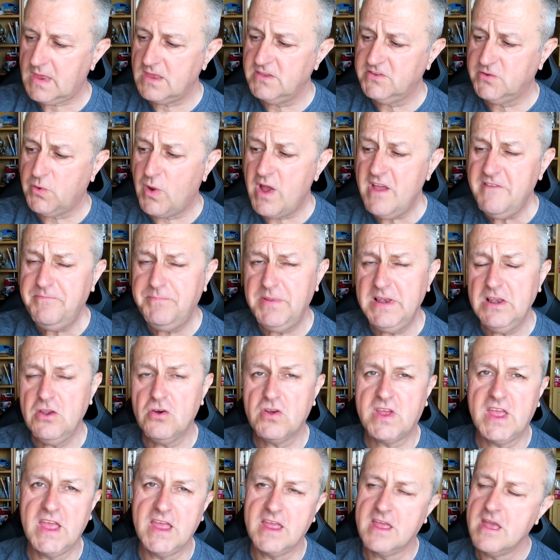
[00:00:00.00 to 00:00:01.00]
So I've been
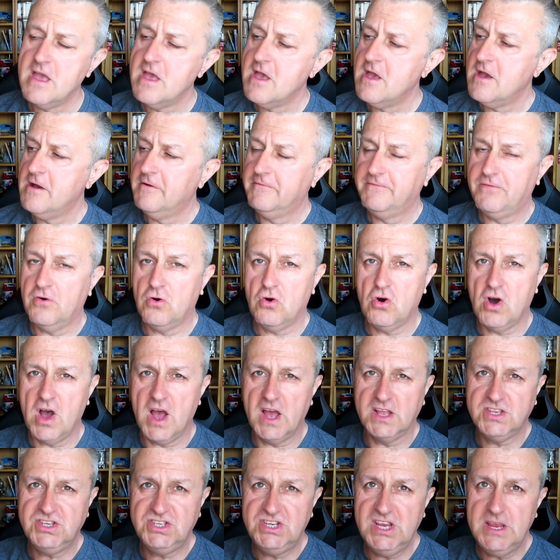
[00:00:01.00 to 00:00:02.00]
looking for
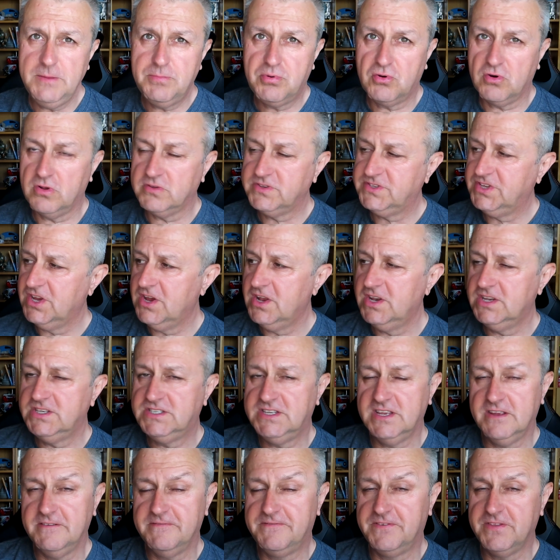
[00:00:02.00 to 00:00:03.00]
a cheaper
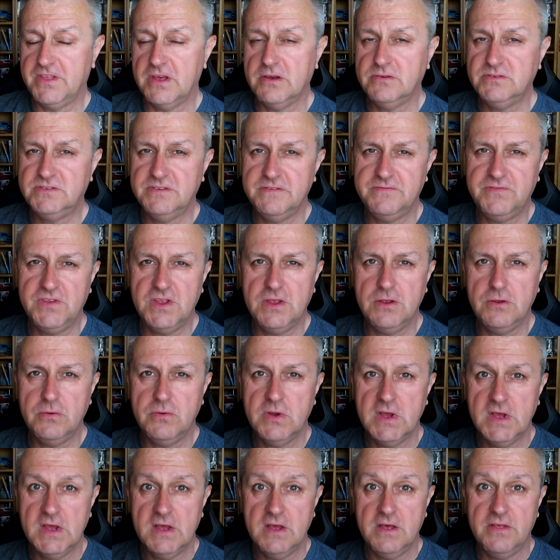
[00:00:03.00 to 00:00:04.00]
alternative for those of
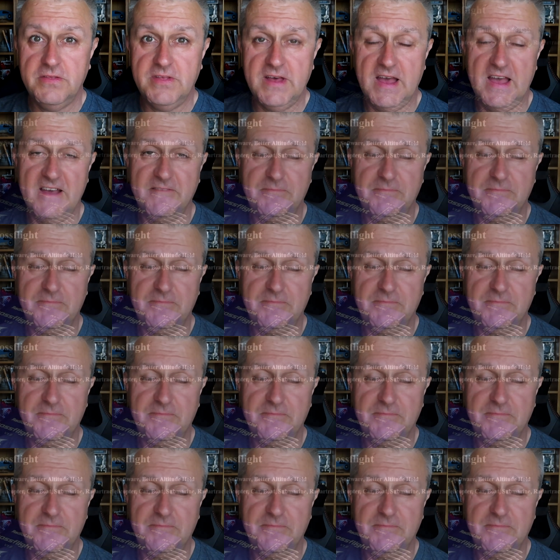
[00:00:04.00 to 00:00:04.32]
you that